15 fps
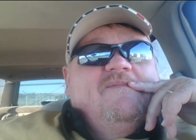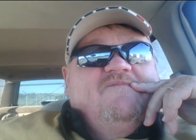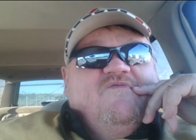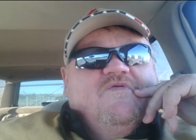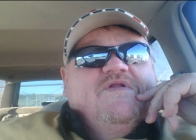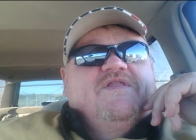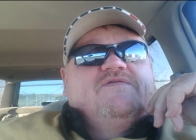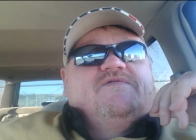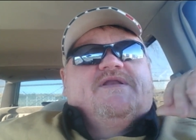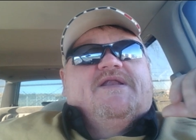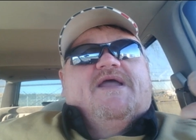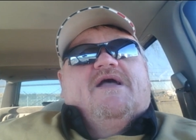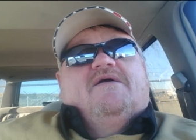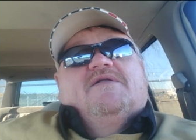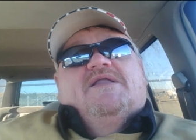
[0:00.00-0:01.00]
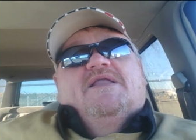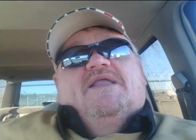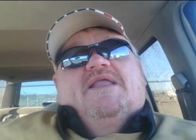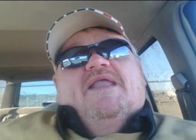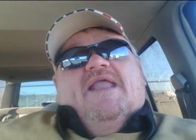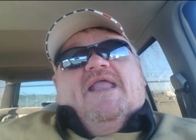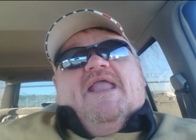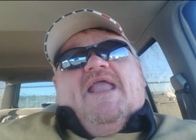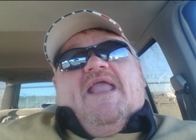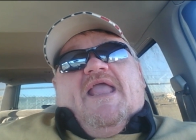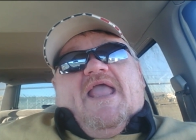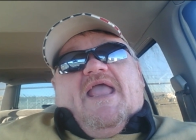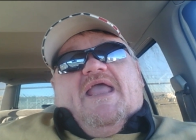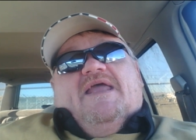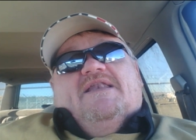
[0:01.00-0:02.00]
I'm 43 now.
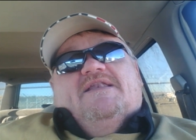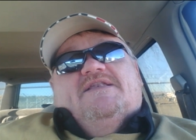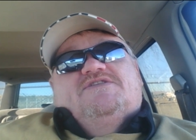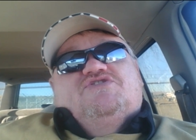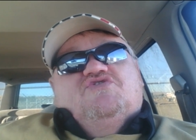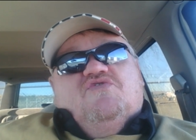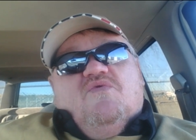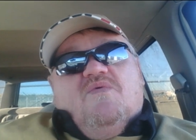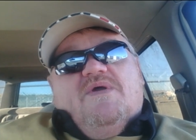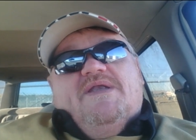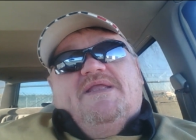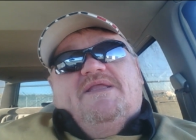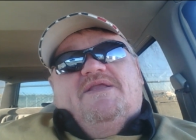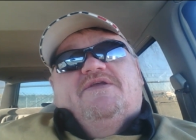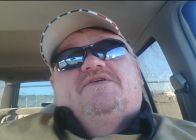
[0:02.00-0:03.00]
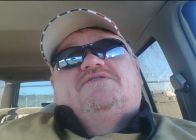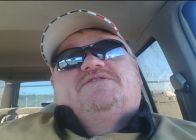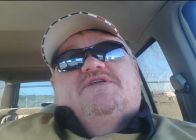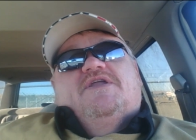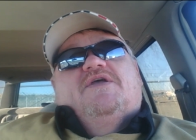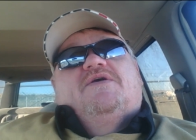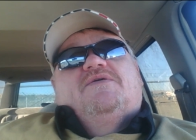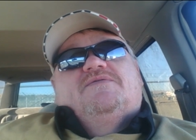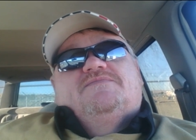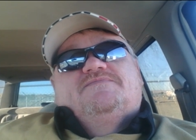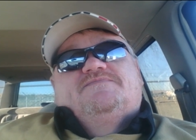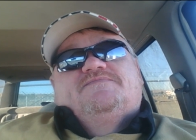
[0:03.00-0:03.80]
And 20 years ago,